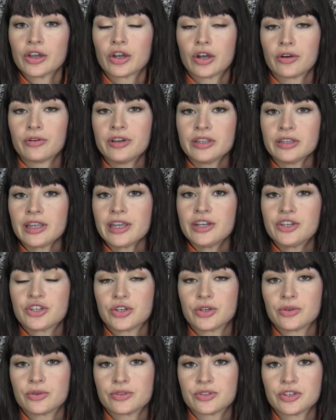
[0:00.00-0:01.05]
currently
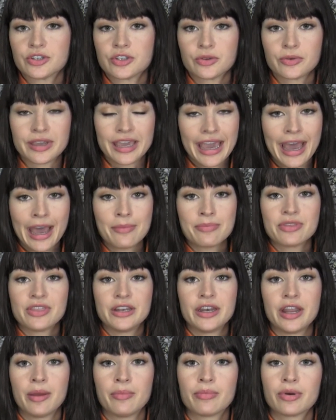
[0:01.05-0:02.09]
choose to cap
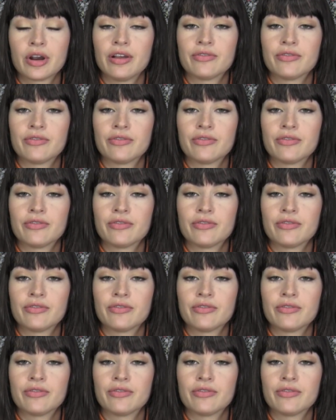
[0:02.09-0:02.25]
the number